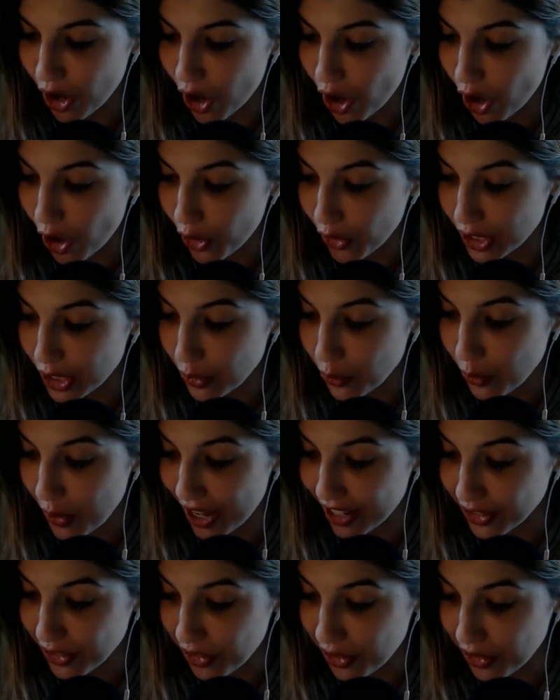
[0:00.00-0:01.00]
"Already
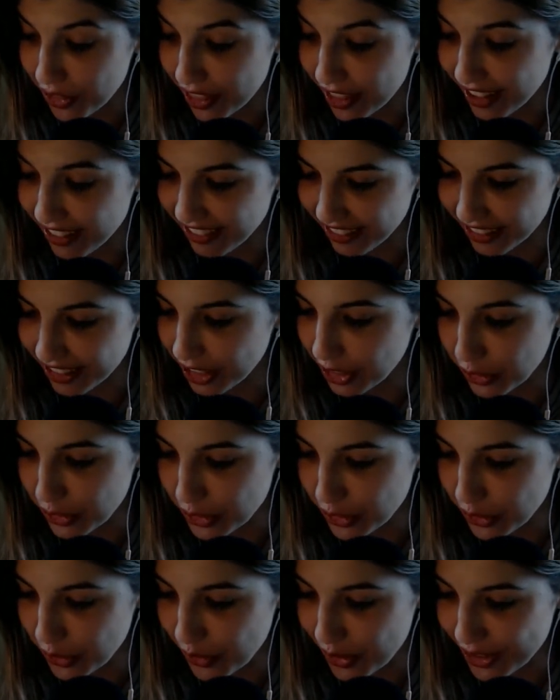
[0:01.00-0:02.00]
wet, aren't they, little
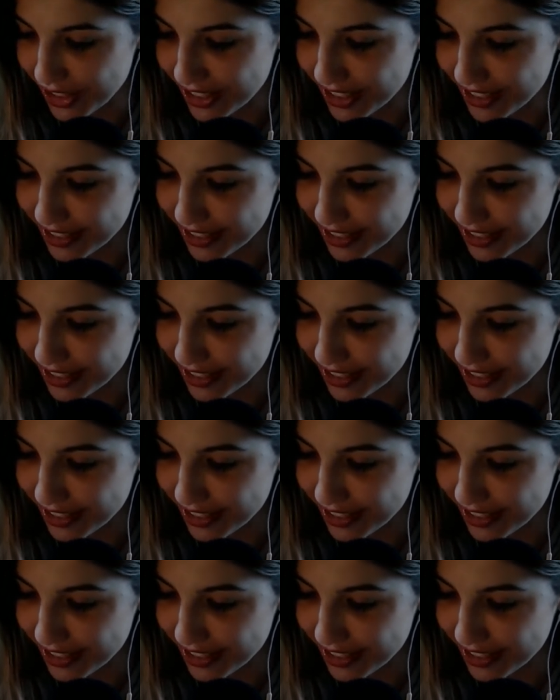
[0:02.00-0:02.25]
squirts?